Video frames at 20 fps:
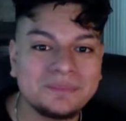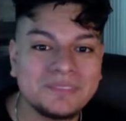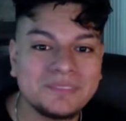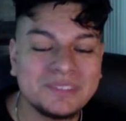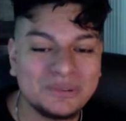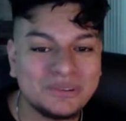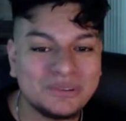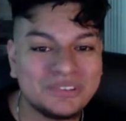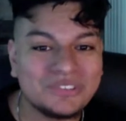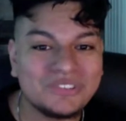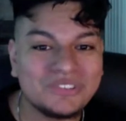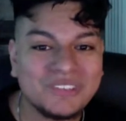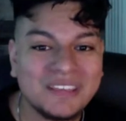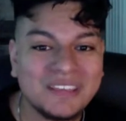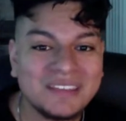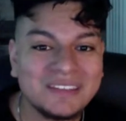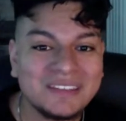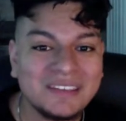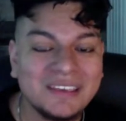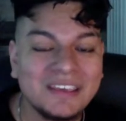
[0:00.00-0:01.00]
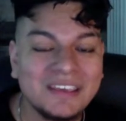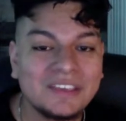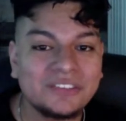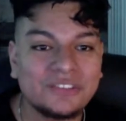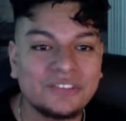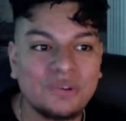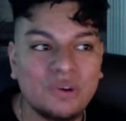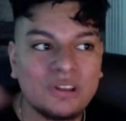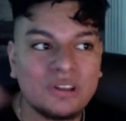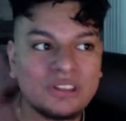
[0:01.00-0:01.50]
Do you understand?
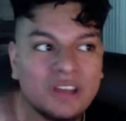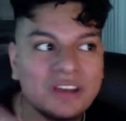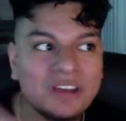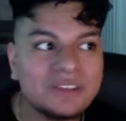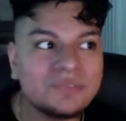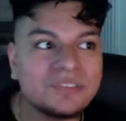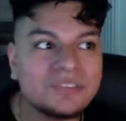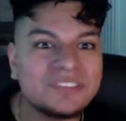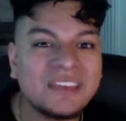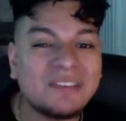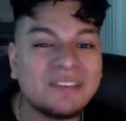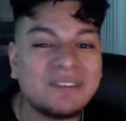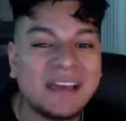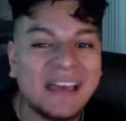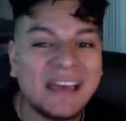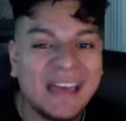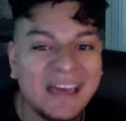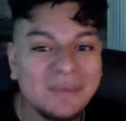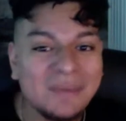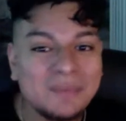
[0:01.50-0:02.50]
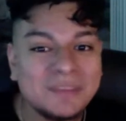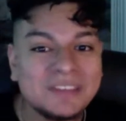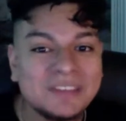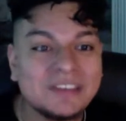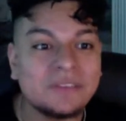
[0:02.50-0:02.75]
So a lot of us have a habit